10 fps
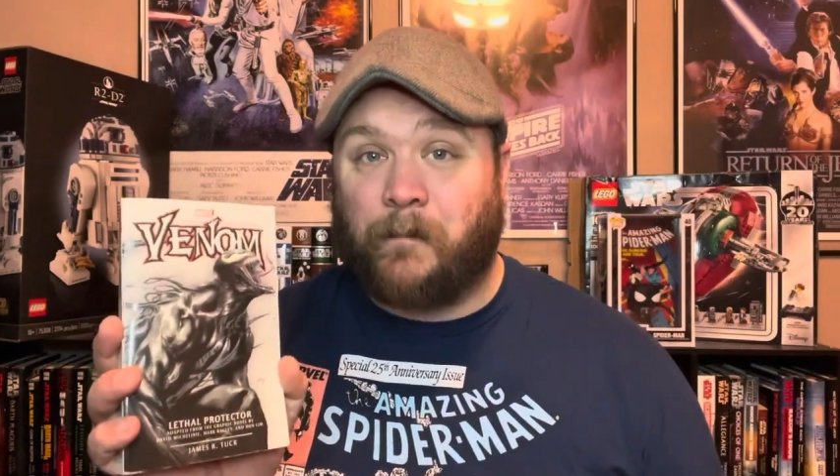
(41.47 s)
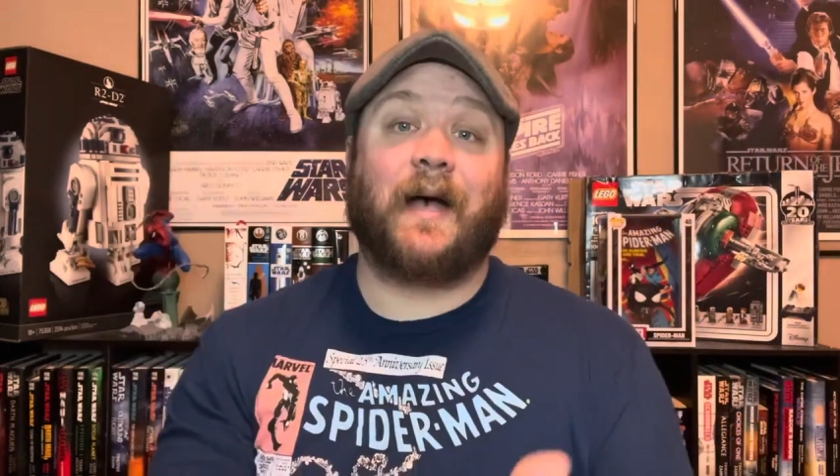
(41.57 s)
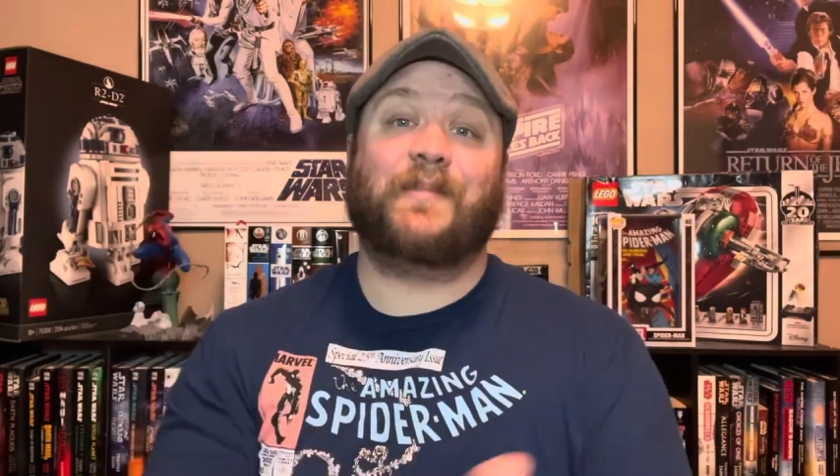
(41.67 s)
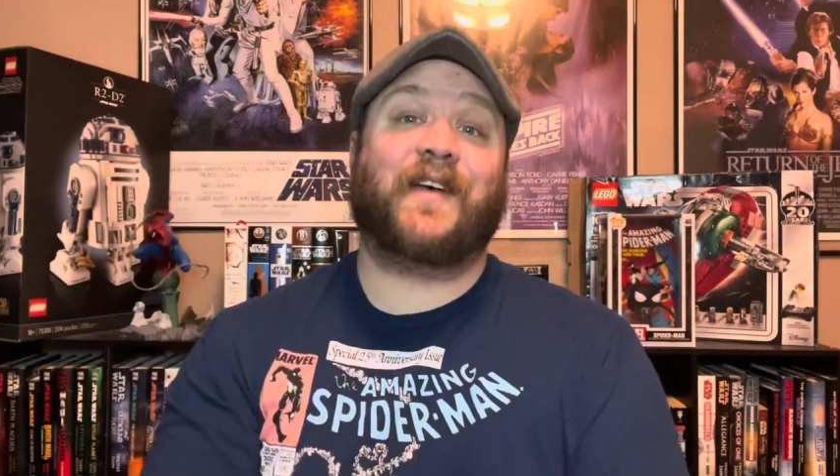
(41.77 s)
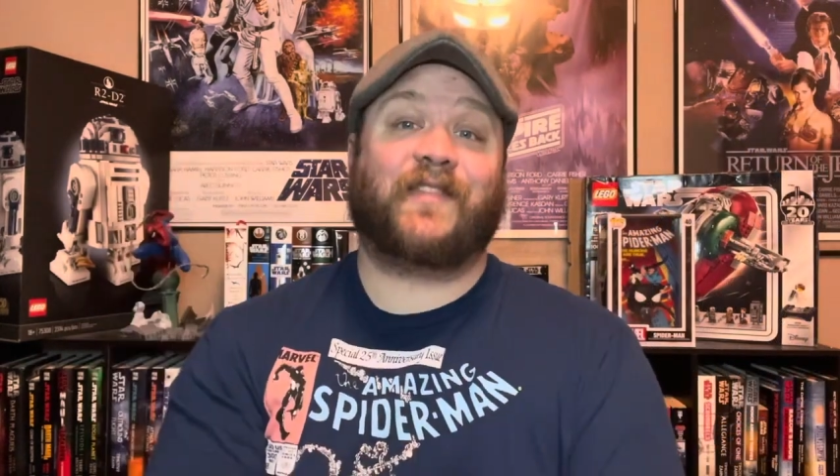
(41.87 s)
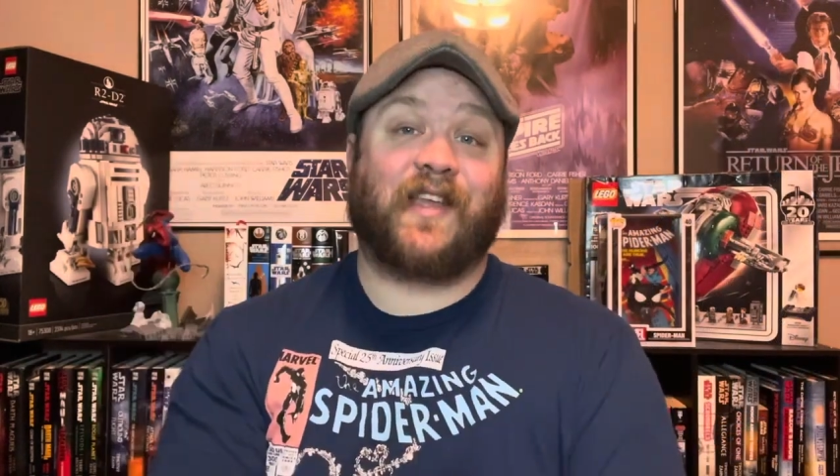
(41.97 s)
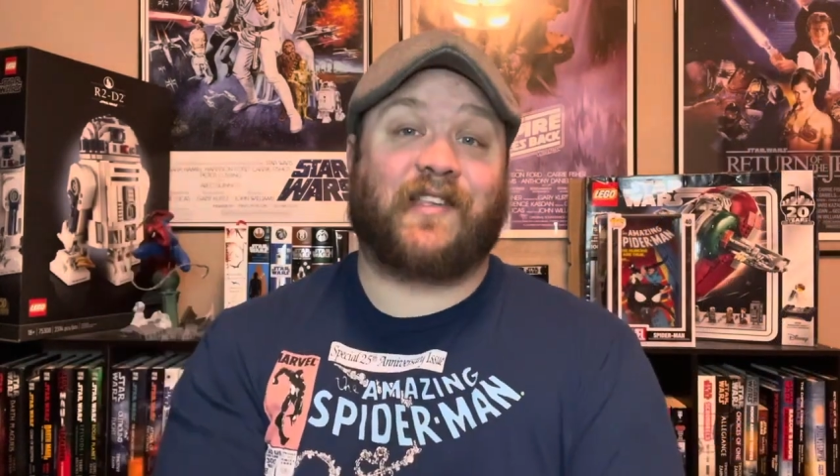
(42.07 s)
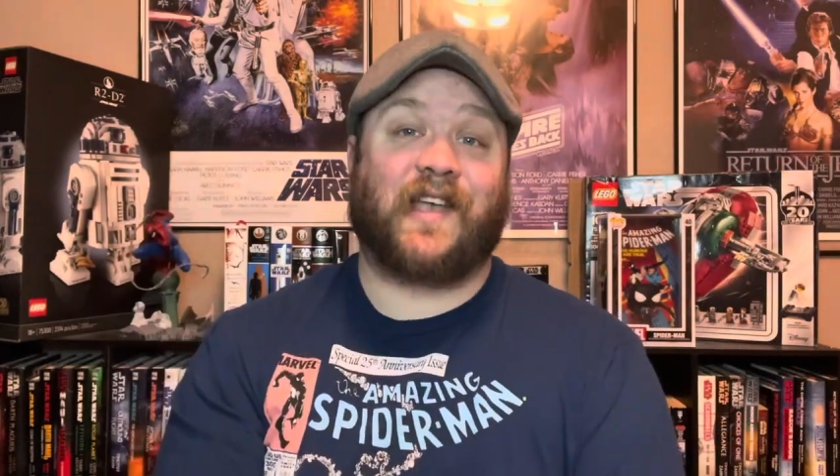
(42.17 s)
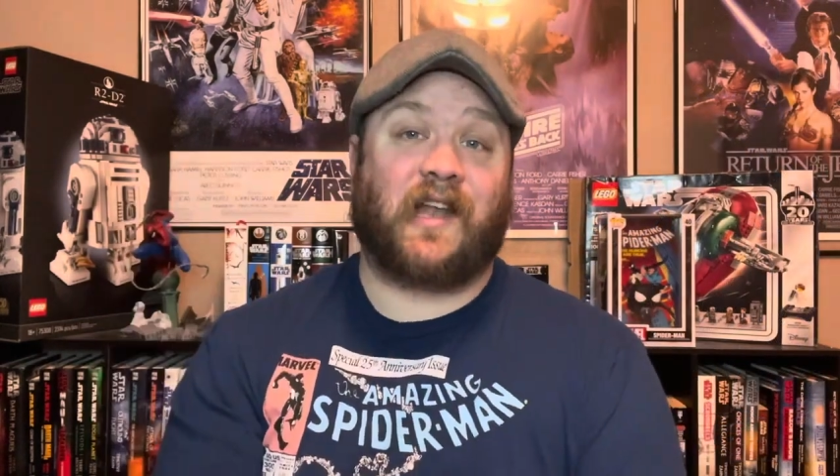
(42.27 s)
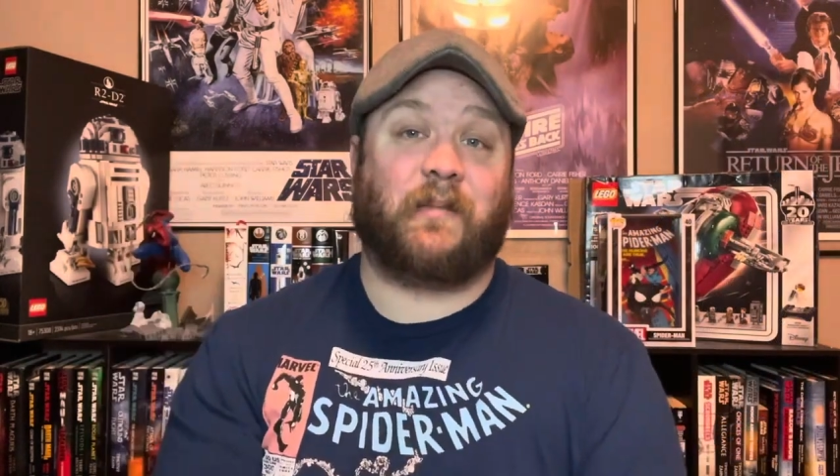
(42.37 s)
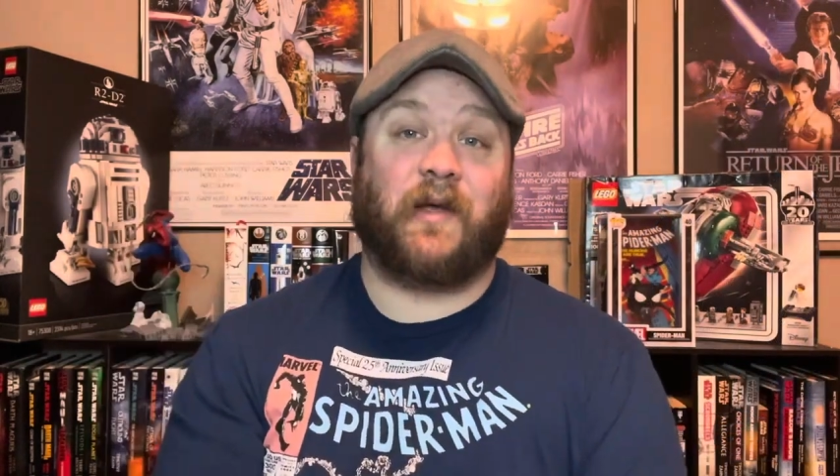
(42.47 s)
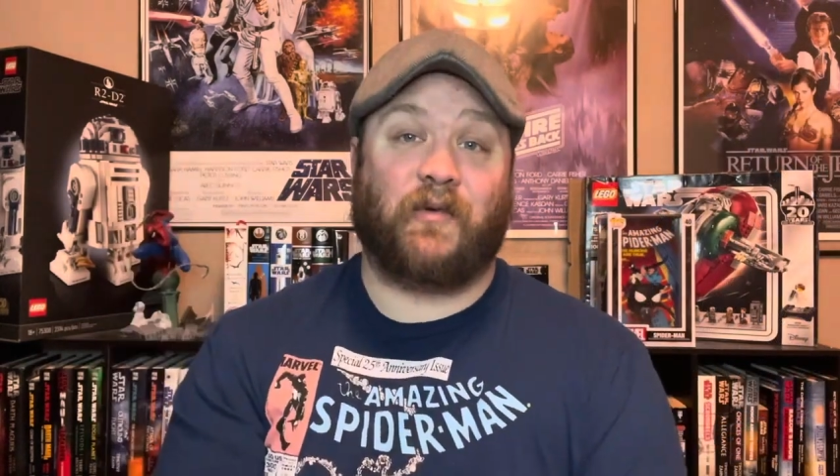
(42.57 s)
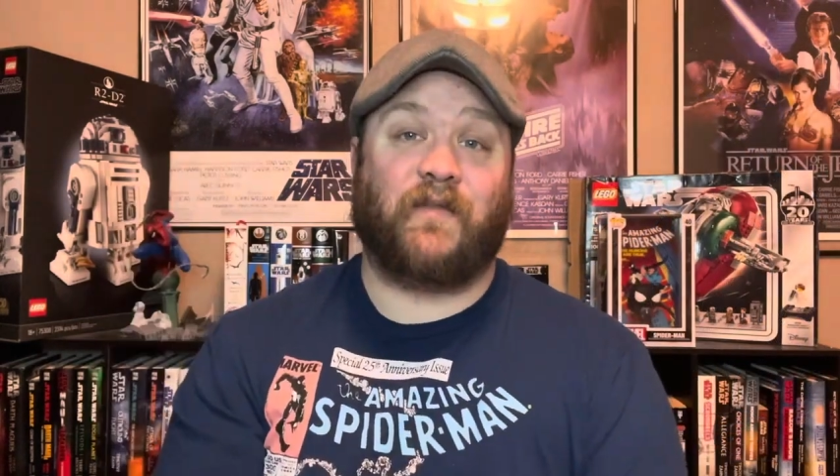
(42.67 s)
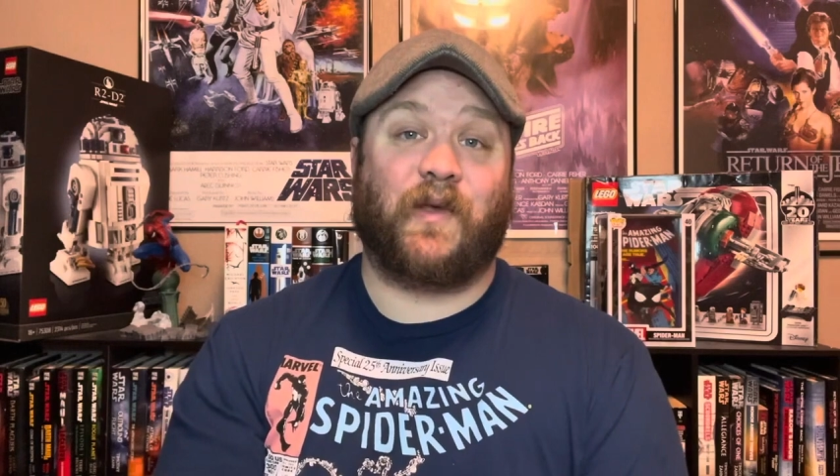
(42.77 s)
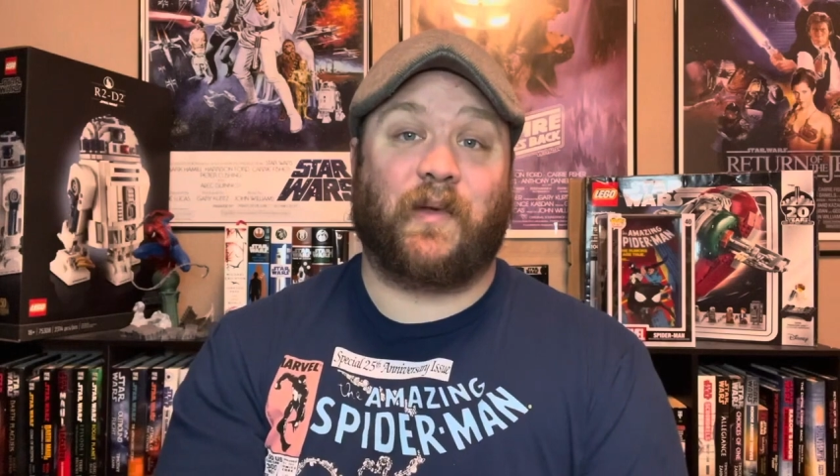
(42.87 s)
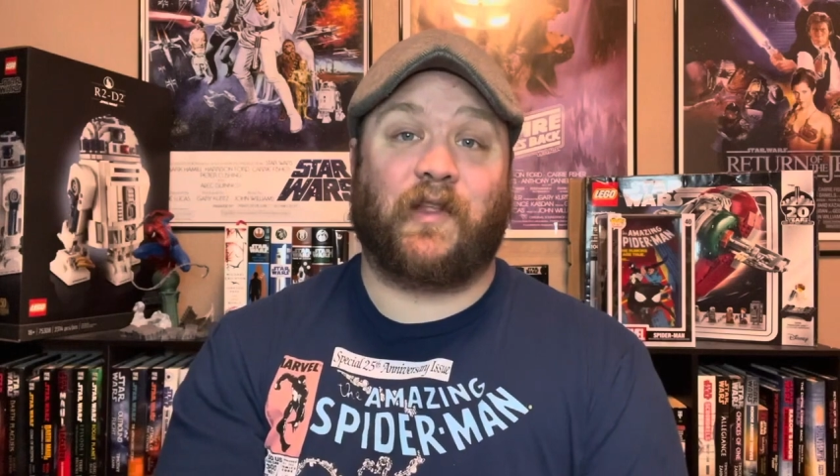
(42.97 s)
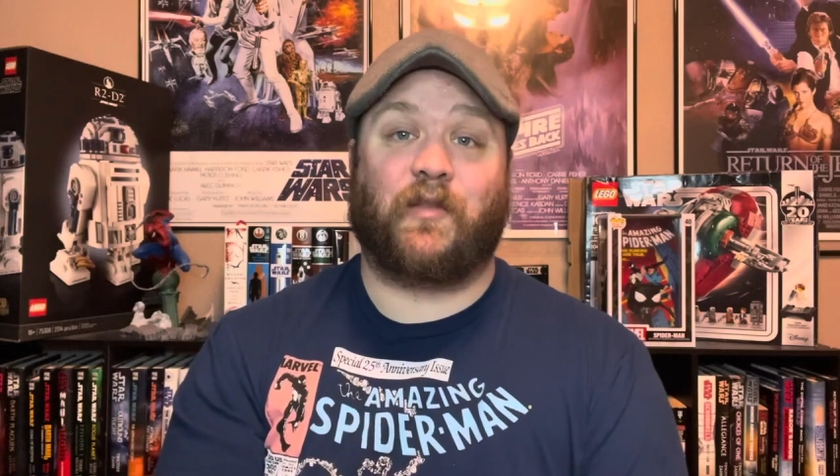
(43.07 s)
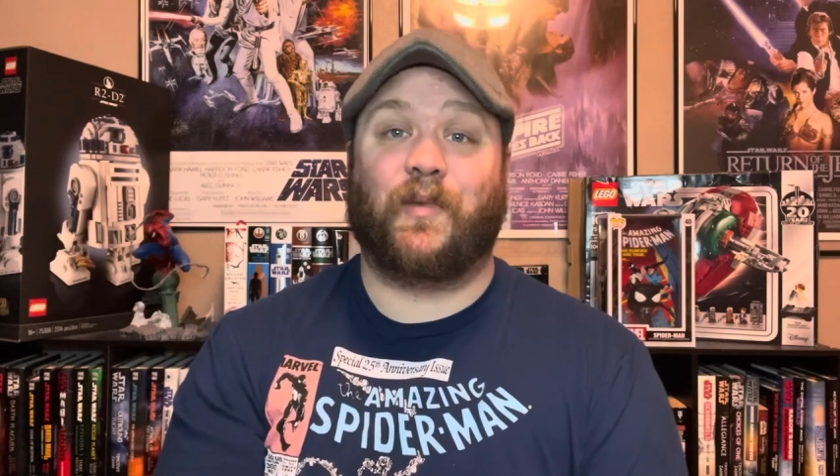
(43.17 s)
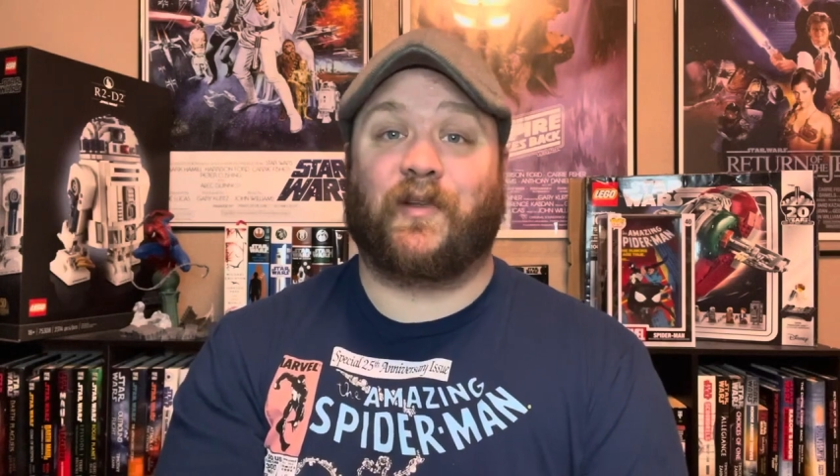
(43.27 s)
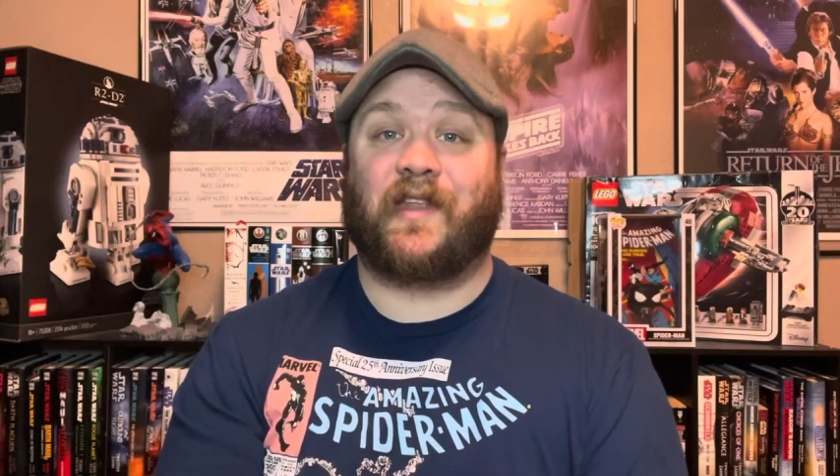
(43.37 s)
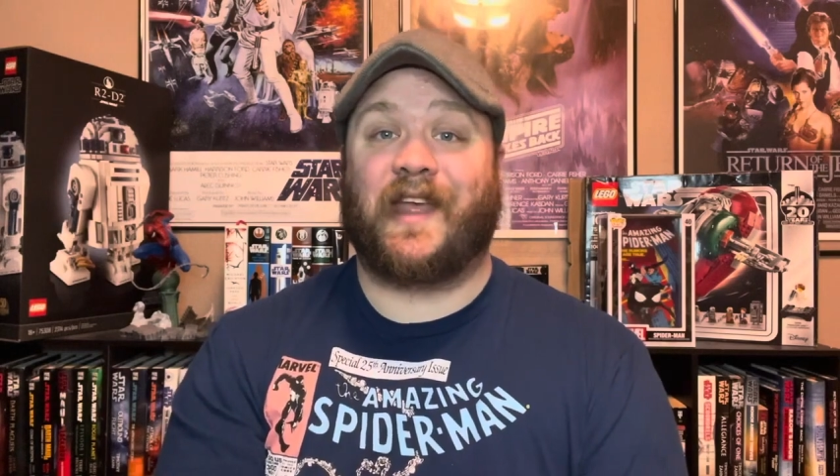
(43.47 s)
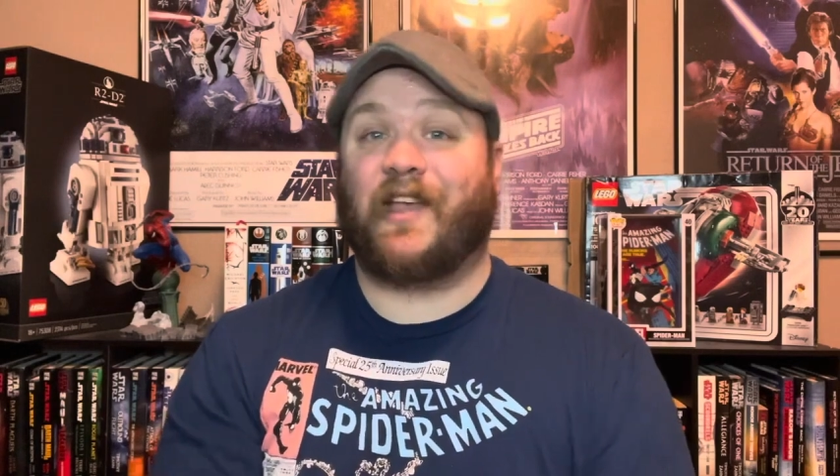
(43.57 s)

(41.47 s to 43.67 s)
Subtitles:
I'm definitely excited to be reviewing this book today.